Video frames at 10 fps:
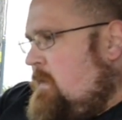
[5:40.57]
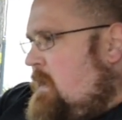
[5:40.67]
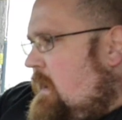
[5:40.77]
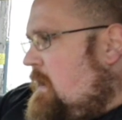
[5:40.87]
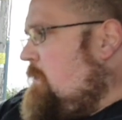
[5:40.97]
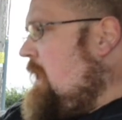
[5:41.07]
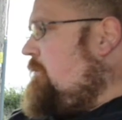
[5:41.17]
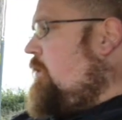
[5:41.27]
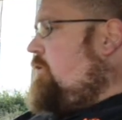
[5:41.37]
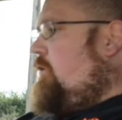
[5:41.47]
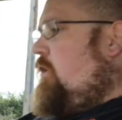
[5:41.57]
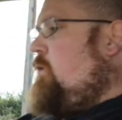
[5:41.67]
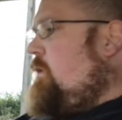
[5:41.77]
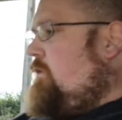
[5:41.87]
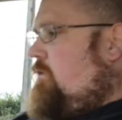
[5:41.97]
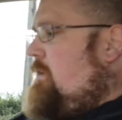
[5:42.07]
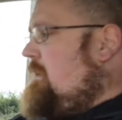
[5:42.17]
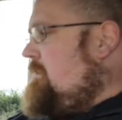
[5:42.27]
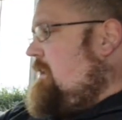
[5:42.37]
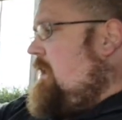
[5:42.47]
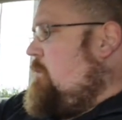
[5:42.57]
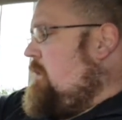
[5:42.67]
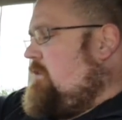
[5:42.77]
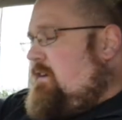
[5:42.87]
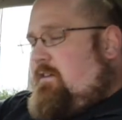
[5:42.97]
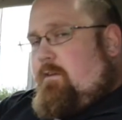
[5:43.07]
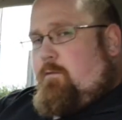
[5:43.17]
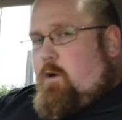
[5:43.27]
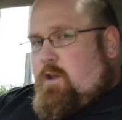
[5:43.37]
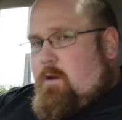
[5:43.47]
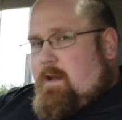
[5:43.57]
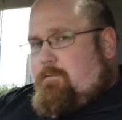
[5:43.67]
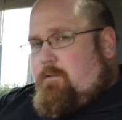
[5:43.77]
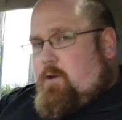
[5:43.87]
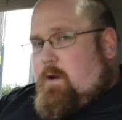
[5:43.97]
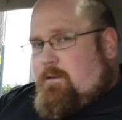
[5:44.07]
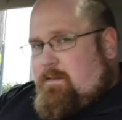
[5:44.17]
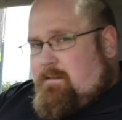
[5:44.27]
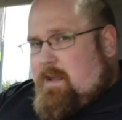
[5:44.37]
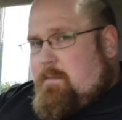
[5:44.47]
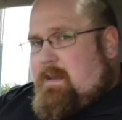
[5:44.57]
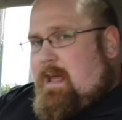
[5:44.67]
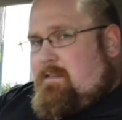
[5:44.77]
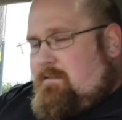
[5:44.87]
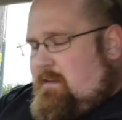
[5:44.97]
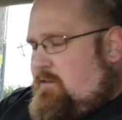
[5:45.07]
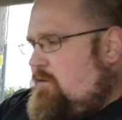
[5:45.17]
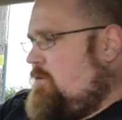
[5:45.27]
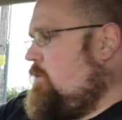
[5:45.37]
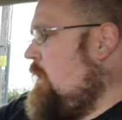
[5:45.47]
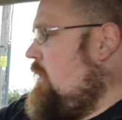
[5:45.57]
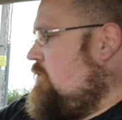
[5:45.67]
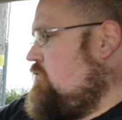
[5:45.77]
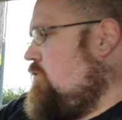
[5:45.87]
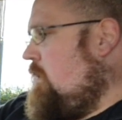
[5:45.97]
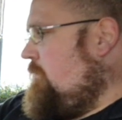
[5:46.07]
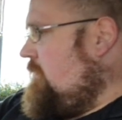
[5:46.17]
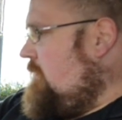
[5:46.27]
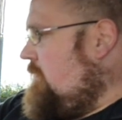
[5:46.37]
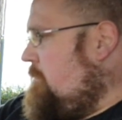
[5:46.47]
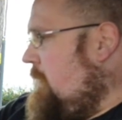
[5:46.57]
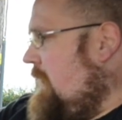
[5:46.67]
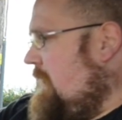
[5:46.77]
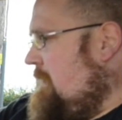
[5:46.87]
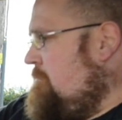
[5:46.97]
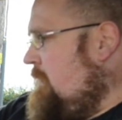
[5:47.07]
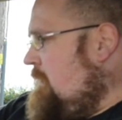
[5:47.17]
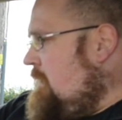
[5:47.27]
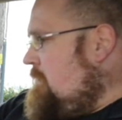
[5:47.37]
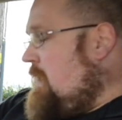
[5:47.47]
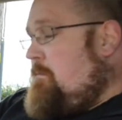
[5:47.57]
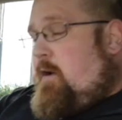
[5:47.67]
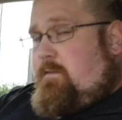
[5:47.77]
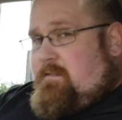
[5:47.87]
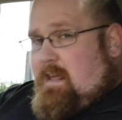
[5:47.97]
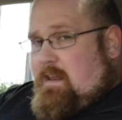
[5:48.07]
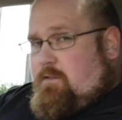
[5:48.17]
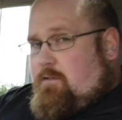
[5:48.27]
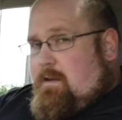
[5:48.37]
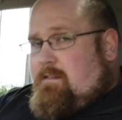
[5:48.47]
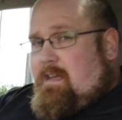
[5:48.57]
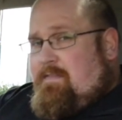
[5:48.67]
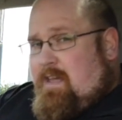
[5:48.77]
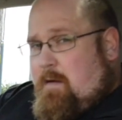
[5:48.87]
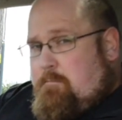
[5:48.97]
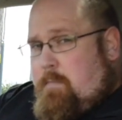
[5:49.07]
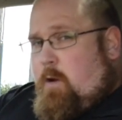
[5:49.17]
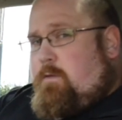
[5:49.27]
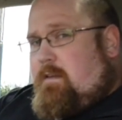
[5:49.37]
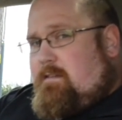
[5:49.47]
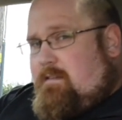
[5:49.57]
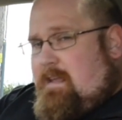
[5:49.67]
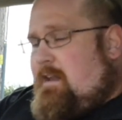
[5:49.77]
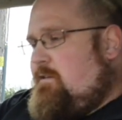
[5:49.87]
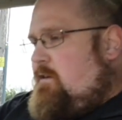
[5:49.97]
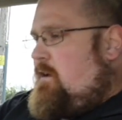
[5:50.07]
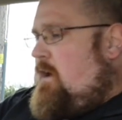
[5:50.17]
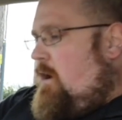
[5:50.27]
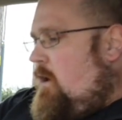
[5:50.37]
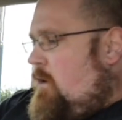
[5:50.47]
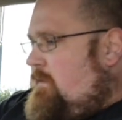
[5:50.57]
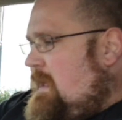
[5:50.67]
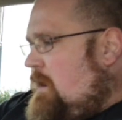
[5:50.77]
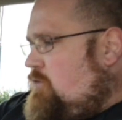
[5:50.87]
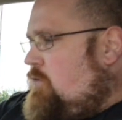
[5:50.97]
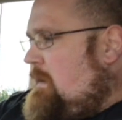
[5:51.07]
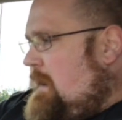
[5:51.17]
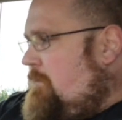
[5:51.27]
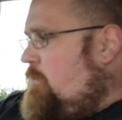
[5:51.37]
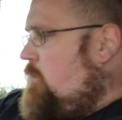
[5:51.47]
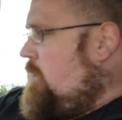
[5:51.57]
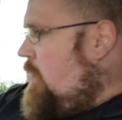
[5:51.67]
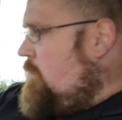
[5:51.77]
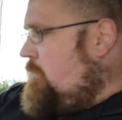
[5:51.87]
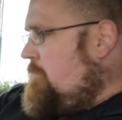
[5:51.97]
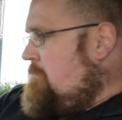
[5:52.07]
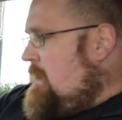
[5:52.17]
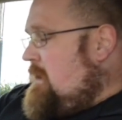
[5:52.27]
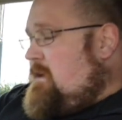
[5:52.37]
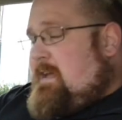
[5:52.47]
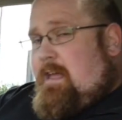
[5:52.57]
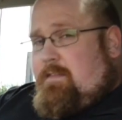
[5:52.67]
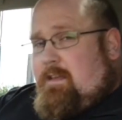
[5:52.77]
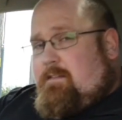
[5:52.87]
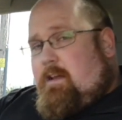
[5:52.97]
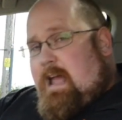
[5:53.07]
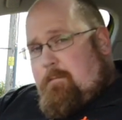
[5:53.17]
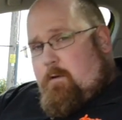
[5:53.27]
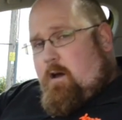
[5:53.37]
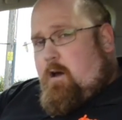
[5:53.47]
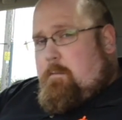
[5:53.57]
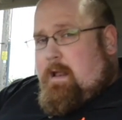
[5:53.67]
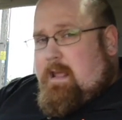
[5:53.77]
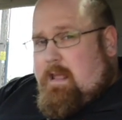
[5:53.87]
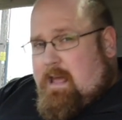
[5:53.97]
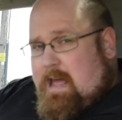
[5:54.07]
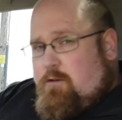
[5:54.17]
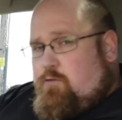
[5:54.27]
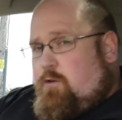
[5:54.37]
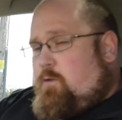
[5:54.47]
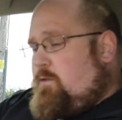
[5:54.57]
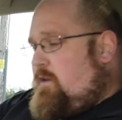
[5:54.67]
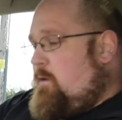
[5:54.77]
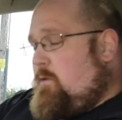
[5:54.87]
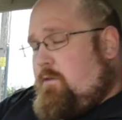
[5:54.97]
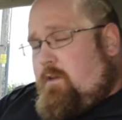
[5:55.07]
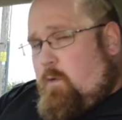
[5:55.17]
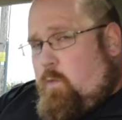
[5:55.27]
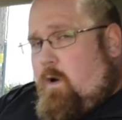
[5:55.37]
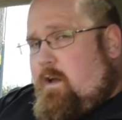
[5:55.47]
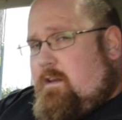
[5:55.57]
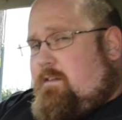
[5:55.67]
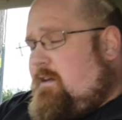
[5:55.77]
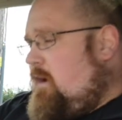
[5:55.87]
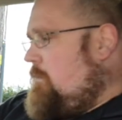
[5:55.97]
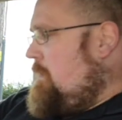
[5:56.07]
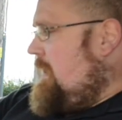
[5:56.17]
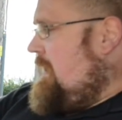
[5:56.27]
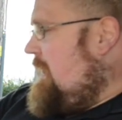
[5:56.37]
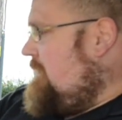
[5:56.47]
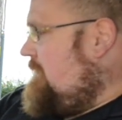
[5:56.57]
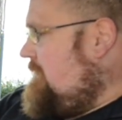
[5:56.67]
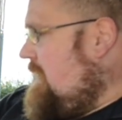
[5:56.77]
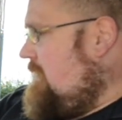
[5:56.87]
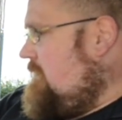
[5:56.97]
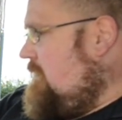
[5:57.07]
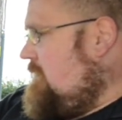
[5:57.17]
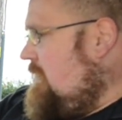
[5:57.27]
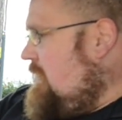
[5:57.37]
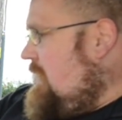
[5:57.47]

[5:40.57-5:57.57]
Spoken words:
And then we have got two screens here, which is what you have for your infotainment and digital driver display. They're both 10-inch screens and they are both standard on the entry-level Golf. You get things like Apple CarPlay, Android Auto and also wireless CarPlay as standard.